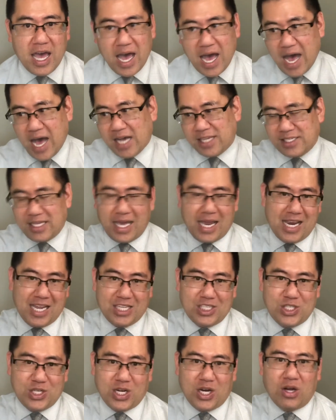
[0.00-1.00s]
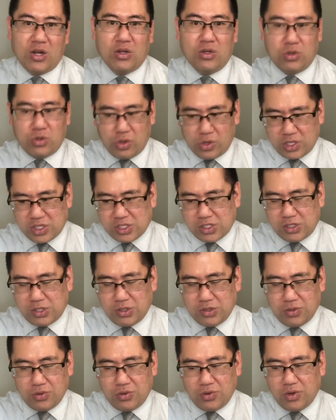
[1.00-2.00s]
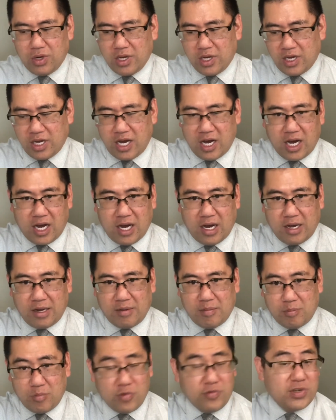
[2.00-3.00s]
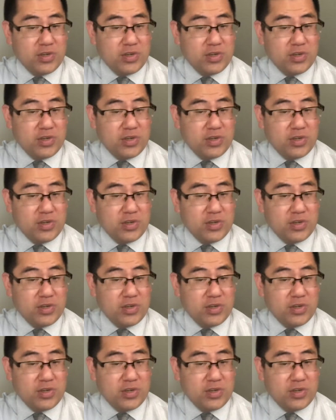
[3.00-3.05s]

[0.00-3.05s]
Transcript: as the NHL looks to uh, move